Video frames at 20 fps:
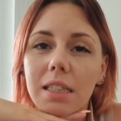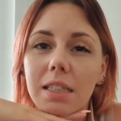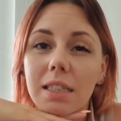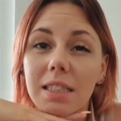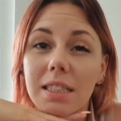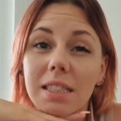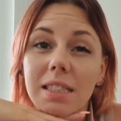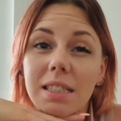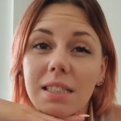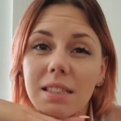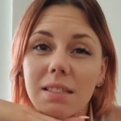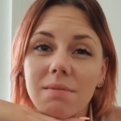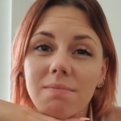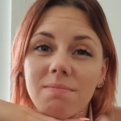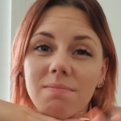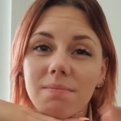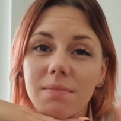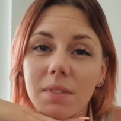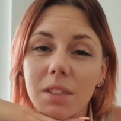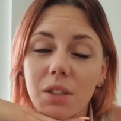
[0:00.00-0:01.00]
this
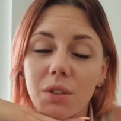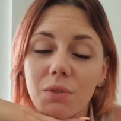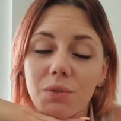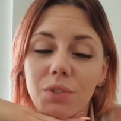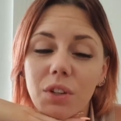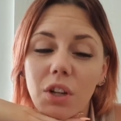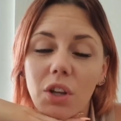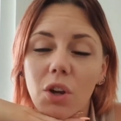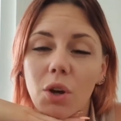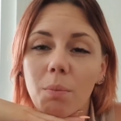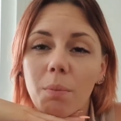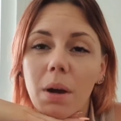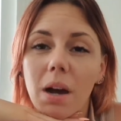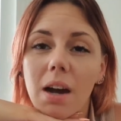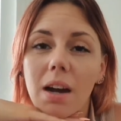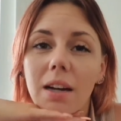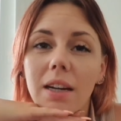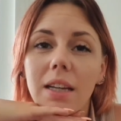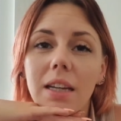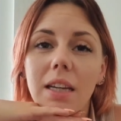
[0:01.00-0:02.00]
little video
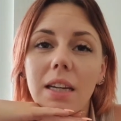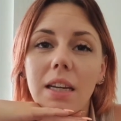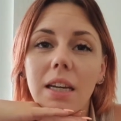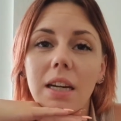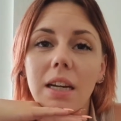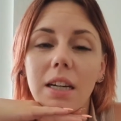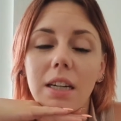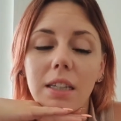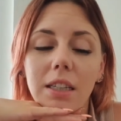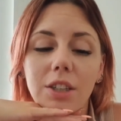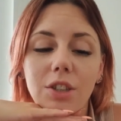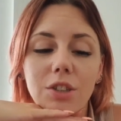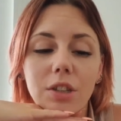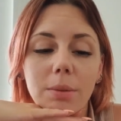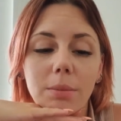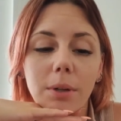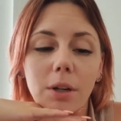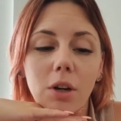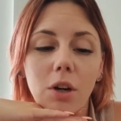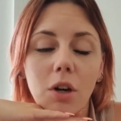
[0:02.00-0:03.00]
part here. I'm going to
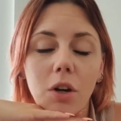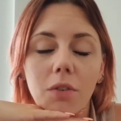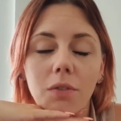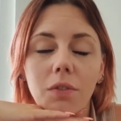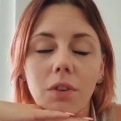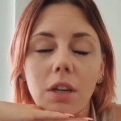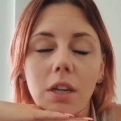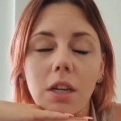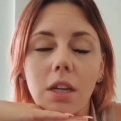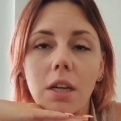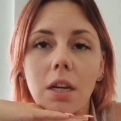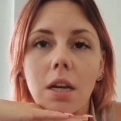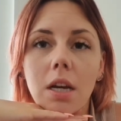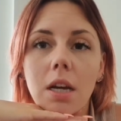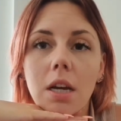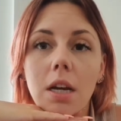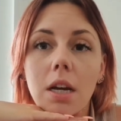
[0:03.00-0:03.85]
drink my coffee.